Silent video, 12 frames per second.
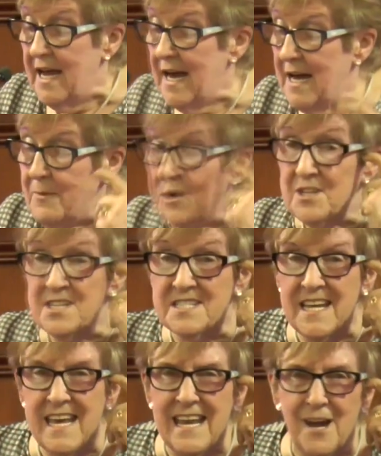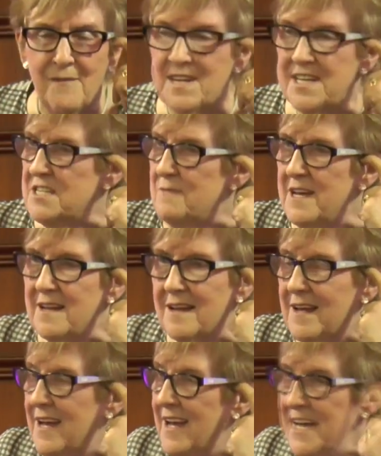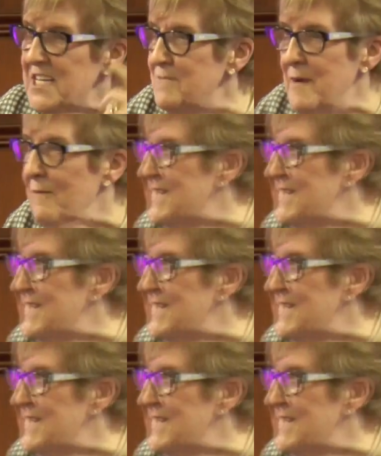Uh, because you see, he loved Ishmael. Ishmael